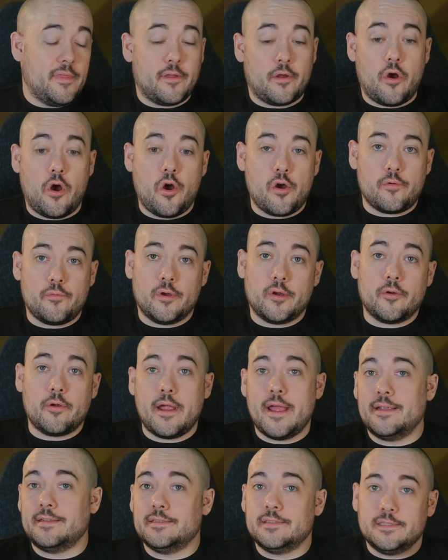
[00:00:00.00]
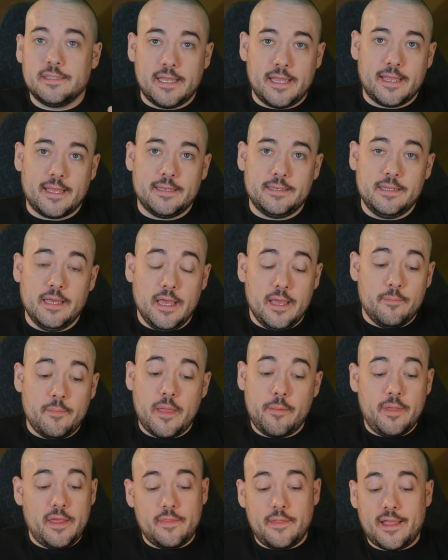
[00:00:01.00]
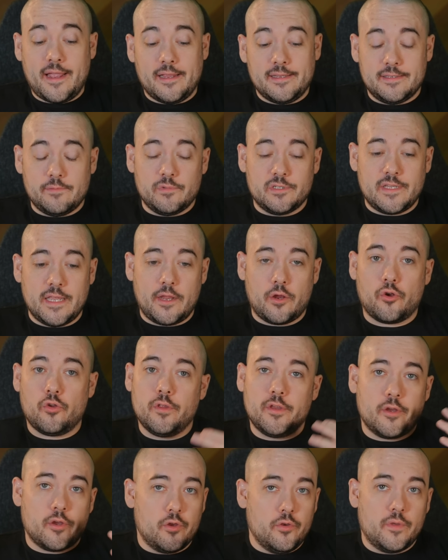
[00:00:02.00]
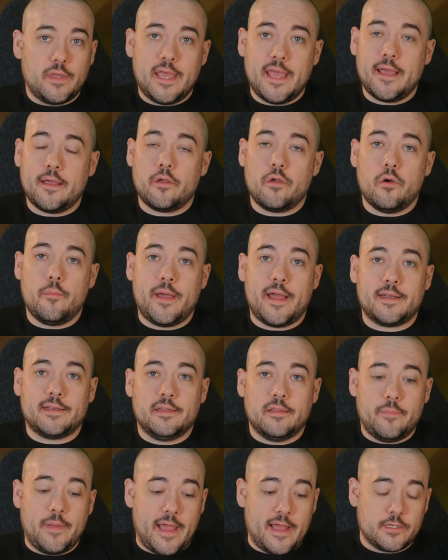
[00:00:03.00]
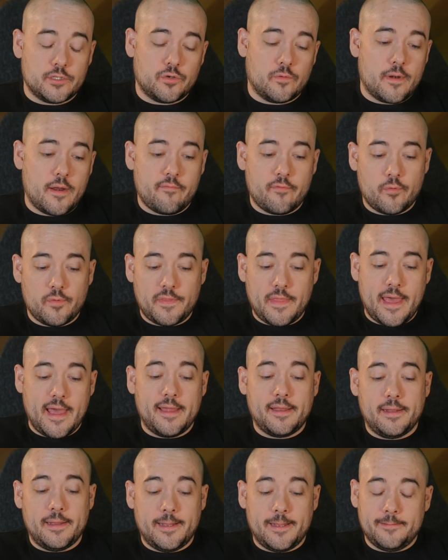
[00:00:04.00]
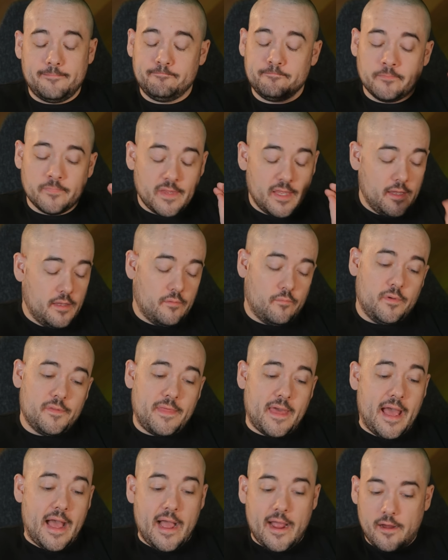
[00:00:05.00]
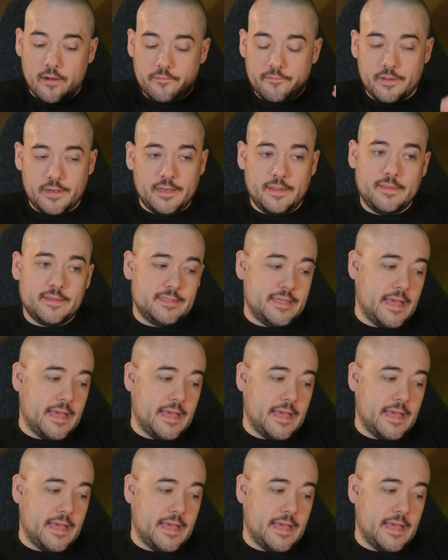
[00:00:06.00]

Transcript: there are regrets and maybe like I was saying earlier, you can't go back to the past or whatever with that um with that Hierophant and the